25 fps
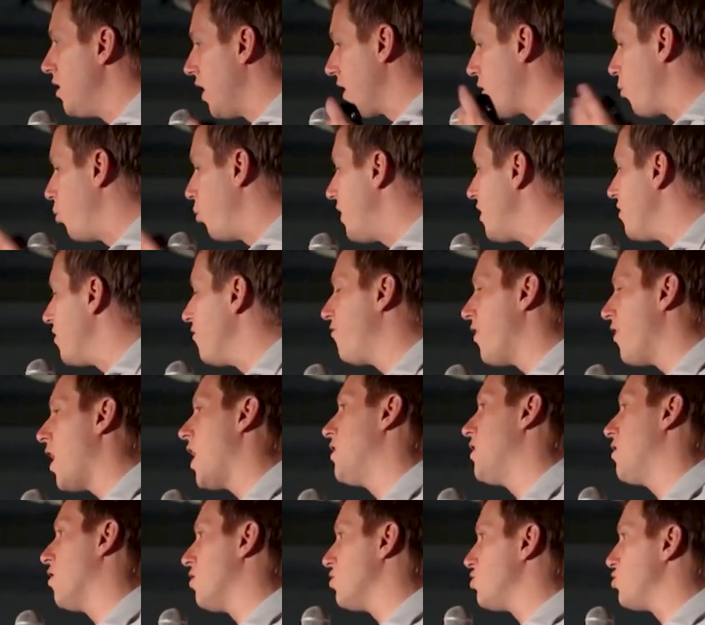Like we can
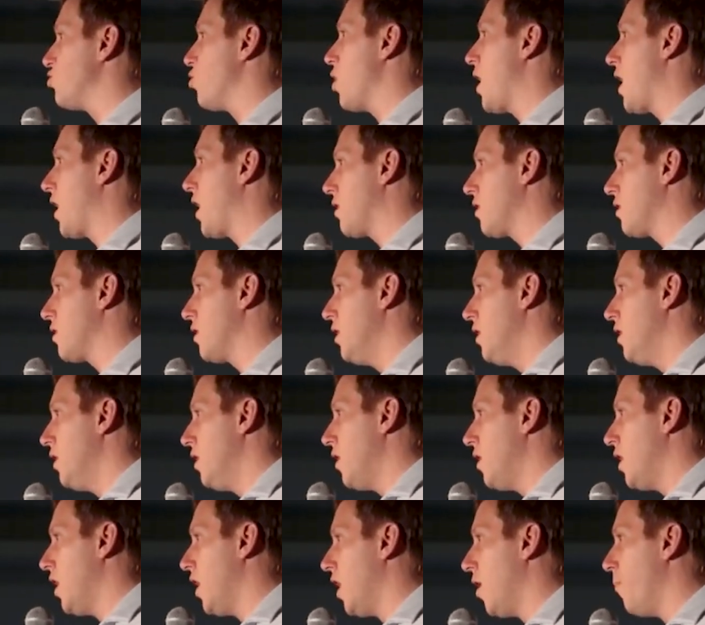find our strength
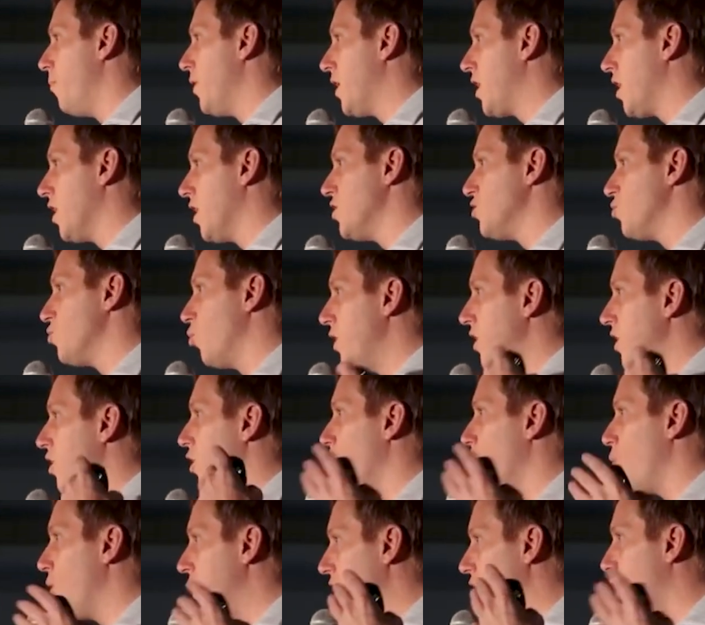because we
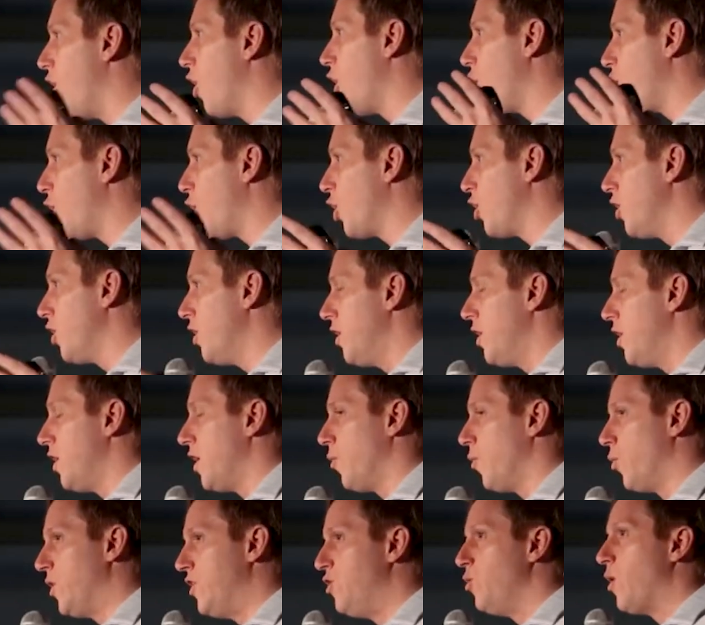
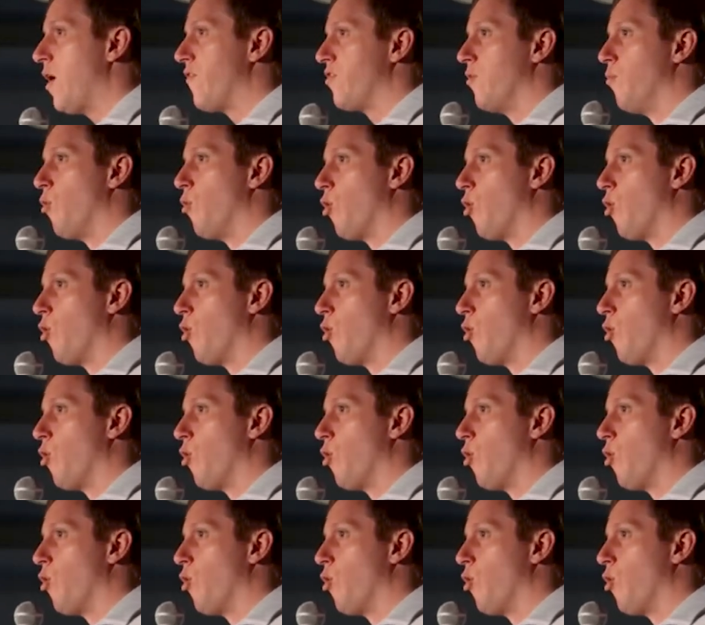do have